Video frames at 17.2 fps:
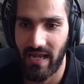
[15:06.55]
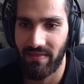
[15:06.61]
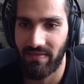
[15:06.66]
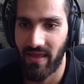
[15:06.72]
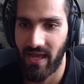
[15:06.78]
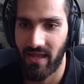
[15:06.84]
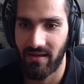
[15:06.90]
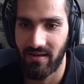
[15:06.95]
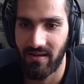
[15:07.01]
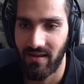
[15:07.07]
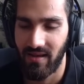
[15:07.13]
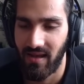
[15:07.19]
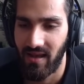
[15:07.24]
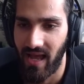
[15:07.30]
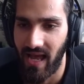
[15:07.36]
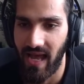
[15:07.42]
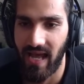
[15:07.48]
And then
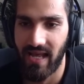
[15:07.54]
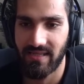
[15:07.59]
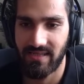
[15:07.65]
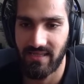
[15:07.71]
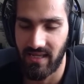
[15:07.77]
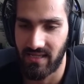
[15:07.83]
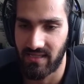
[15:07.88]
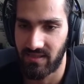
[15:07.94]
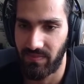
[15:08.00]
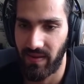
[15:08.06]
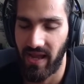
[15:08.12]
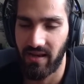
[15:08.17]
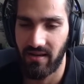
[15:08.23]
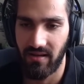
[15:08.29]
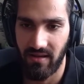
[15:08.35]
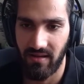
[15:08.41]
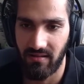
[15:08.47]
as they
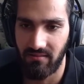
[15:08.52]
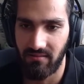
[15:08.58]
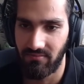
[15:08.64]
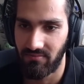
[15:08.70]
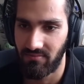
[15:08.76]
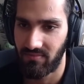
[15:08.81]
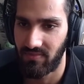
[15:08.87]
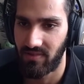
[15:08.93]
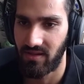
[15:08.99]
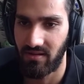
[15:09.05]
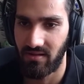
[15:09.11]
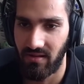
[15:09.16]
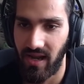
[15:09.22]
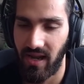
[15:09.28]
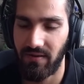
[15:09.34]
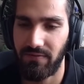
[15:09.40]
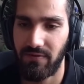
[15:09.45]
expanded
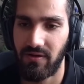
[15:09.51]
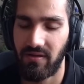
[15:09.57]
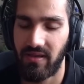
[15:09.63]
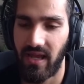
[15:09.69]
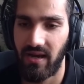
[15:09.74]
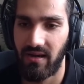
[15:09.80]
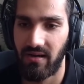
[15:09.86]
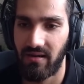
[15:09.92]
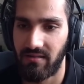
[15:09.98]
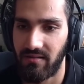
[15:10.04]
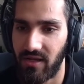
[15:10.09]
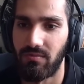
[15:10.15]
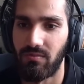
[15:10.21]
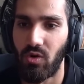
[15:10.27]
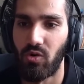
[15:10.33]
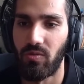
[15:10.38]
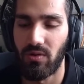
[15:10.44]
their effort there,
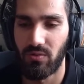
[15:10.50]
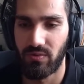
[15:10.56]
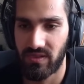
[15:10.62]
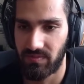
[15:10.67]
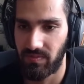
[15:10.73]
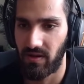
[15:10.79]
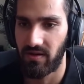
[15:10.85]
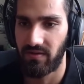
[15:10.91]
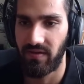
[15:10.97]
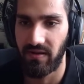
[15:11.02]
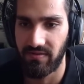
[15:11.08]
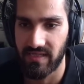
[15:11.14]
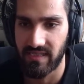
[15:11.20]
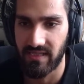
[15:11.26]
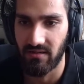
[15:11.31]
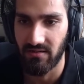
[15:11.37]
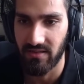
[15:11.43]
mobile was part of every
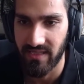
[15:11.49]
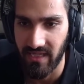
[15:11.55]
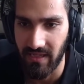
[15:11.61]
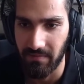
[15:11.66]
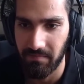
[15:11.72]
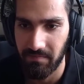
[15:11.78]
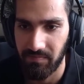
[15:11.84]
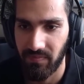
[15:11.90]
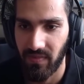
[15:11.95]
single team.